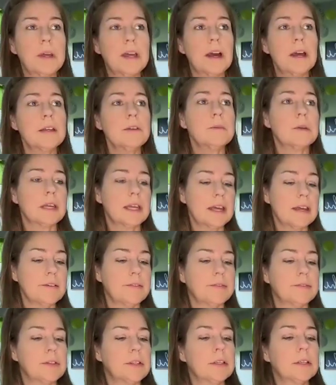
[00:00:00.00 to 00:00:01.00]
We got you a
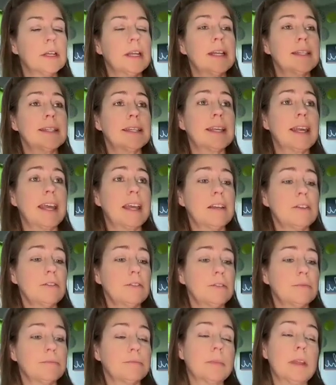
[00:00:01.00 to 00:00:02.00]
gift. It's a
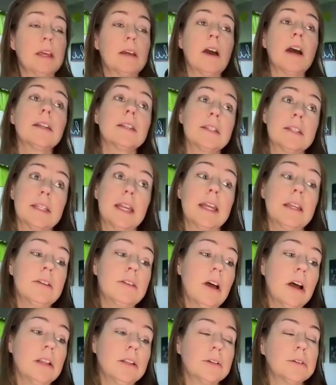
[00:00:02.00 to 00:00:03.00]
candle. It cost
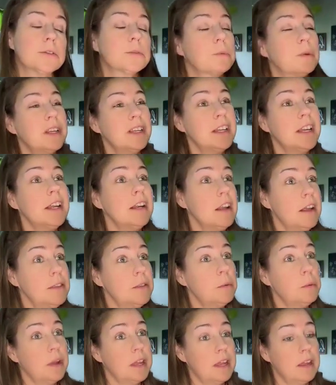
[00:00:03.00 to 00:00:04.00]
$10. We had to get it
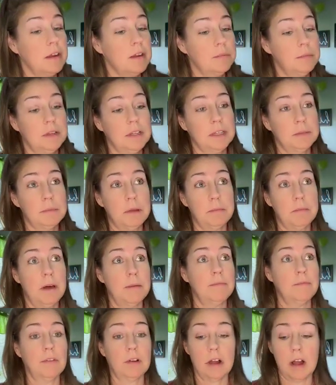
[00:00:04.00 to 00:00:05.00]
on the way here because my
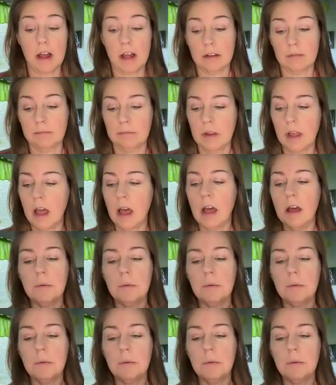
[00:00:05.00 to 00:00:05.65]
mom forgot.